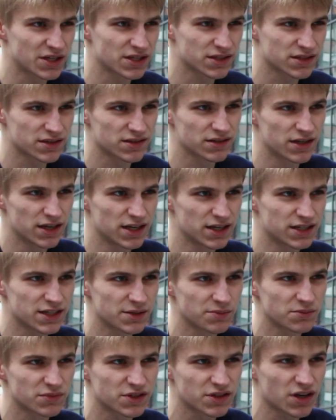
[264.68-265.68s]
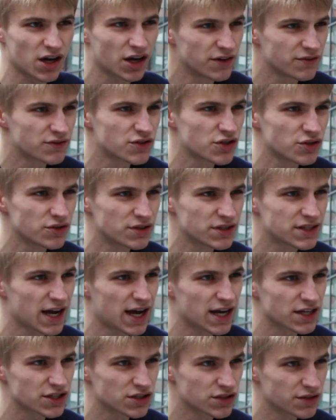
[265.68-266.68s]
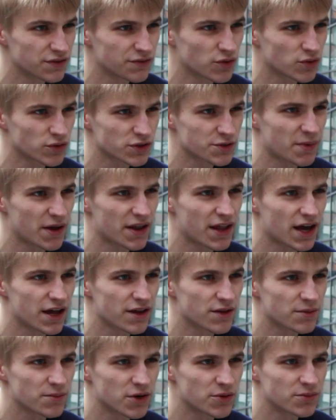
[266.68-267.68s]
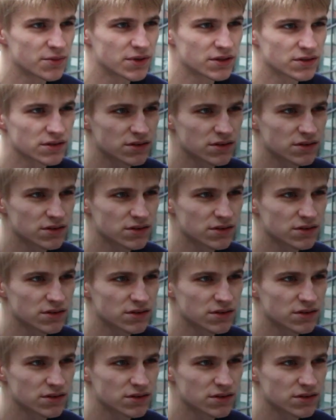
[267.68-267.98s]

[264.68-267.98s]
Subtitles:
because it seems kind of too detached and divorced by that at the moment.